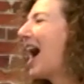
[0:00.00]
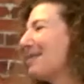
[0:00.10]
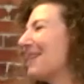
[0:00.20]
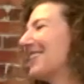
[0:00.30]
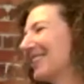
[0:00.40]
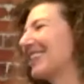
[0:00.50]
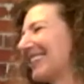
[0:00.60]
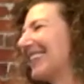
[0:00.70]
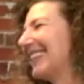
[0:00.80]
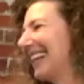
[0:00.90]
if I can make that. You
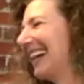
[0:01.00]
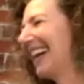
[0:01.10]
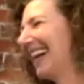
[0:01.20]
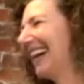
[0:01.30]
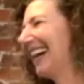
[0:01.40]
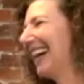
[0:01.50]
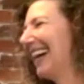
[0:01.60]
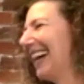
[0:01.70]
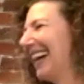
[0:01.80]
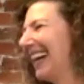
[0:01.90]
could do it. I don't know.
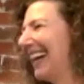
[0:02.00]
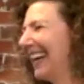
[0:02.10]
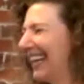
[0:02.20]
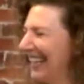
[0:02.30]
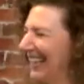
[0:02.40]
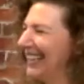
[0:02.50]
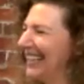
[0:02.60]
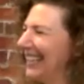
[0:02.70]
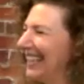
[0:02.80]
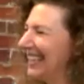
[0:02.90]
Like,
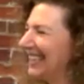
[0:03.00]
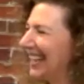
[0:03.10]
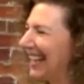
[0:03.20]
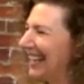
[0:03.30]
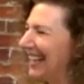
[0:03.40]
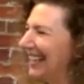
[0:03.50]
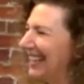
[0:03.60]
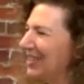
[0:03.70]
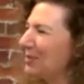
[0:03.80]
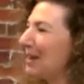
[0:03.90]
yeah,
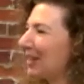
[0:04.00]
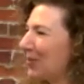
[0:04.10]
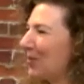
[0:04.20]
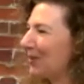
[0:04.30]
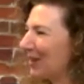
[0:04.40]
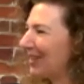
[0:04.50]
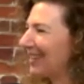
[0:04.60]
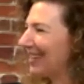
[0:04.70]
you'd make it one way or the